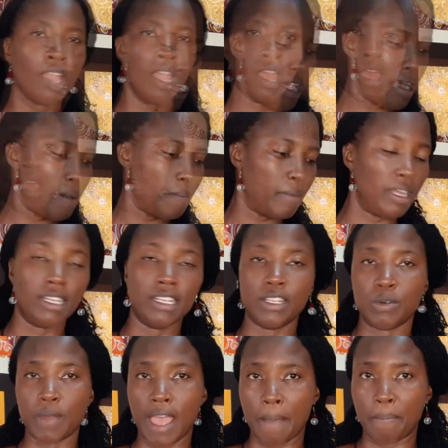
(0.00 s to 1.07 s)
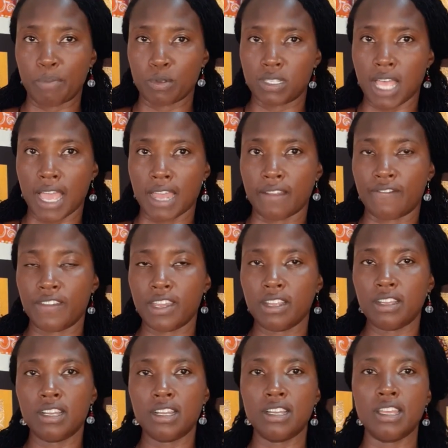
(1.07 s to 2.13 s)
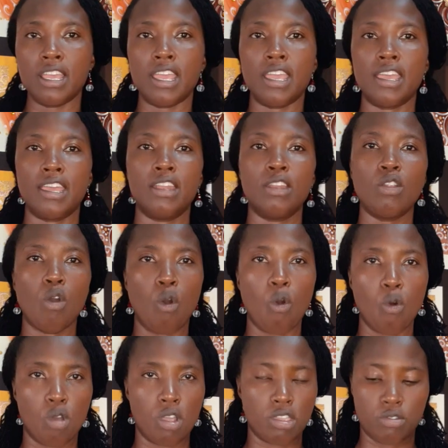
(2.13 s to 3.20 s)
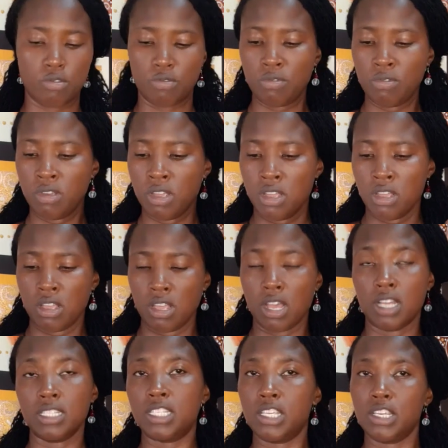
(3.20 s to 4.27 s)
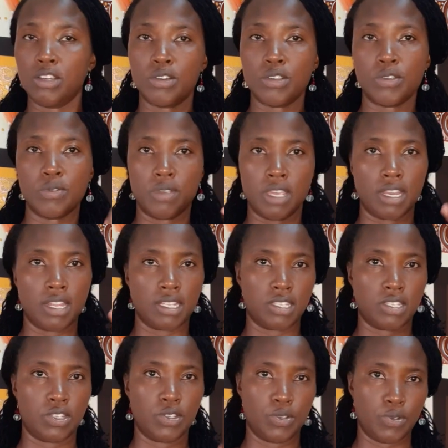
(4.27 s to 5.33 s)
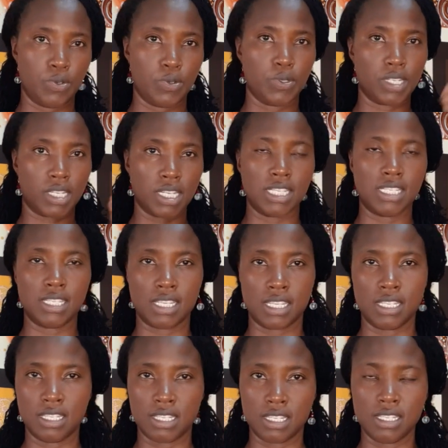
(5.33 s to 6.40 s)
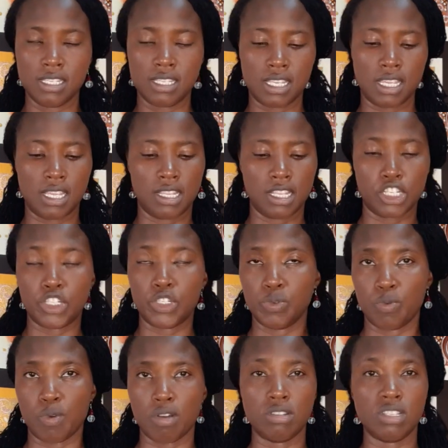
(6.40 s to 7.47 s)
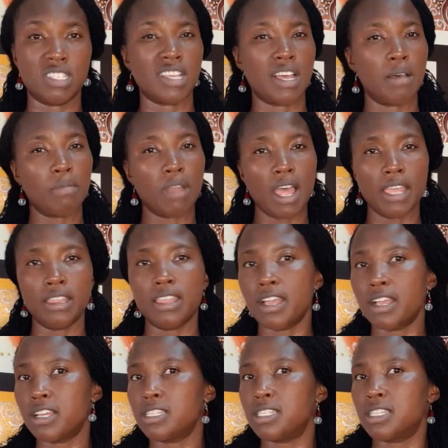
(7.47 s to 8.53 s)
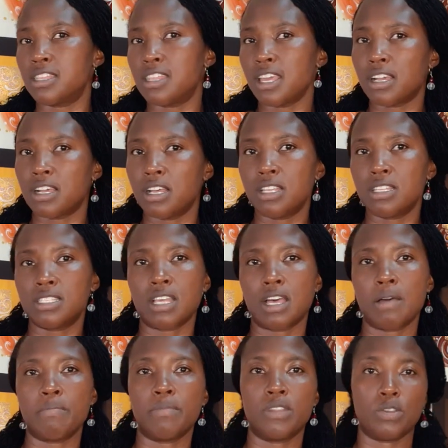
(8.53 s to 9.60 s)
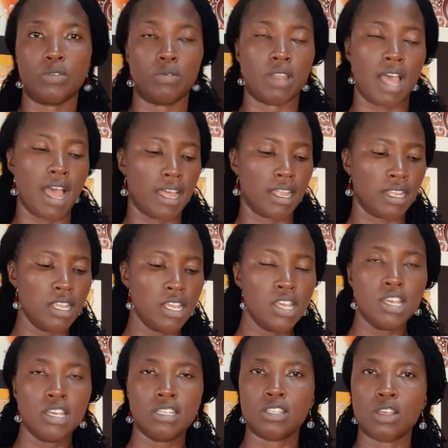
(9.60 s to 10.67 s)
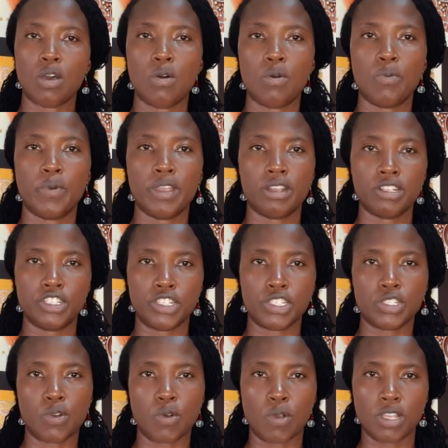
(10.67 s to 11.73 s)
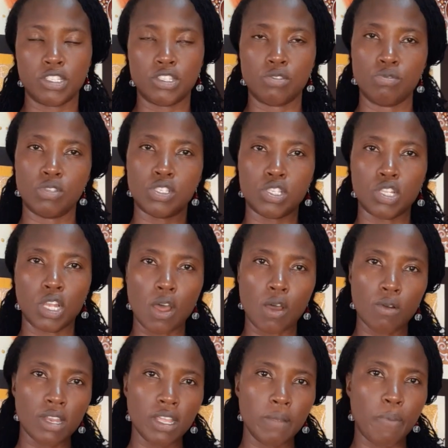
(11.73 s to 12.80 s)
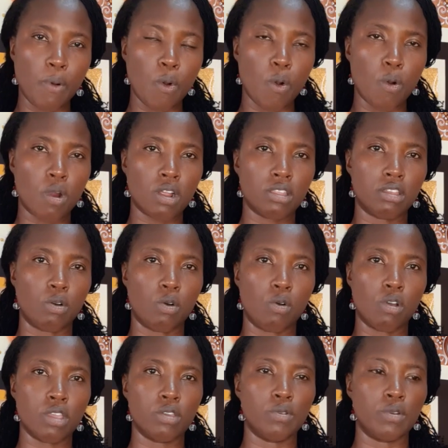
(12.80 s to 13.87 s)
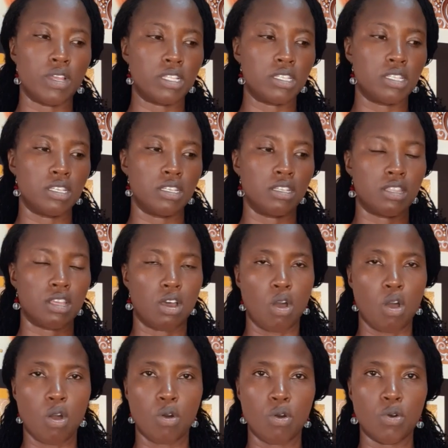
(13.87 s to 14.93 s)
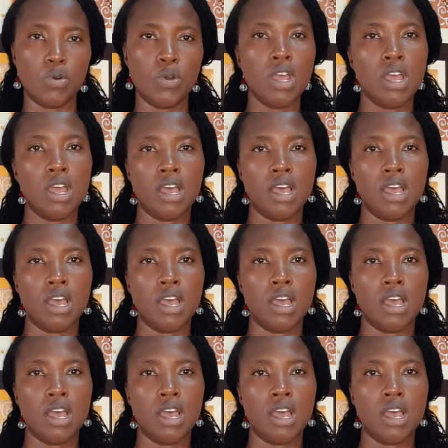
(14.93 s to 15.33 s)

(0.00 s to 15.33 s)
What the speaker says: a little apple cider vinegar, and oil until you get it to the consistency that you want. Some like theirs thicker, some do not. So we're just going to slowly pour the oil into the hole